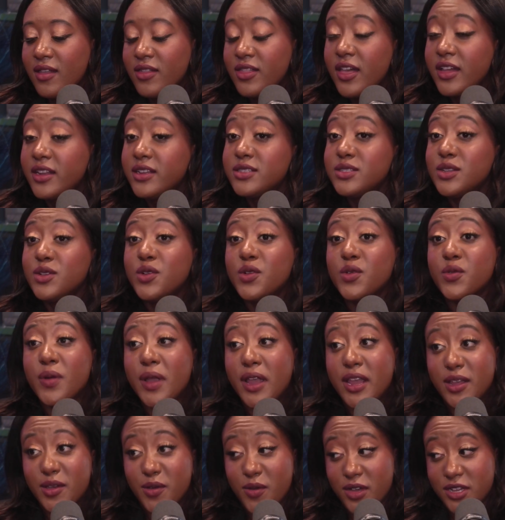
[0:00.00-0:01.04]
That is a
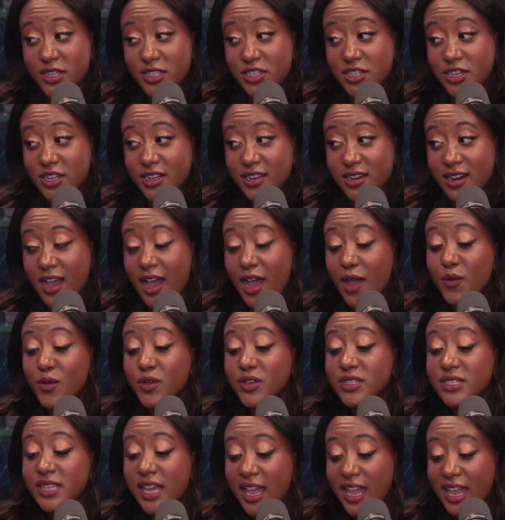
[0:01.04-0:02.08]
great question. I
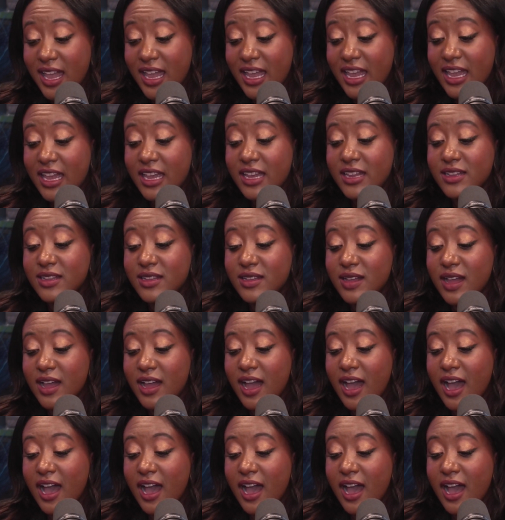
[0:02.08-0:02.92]
will say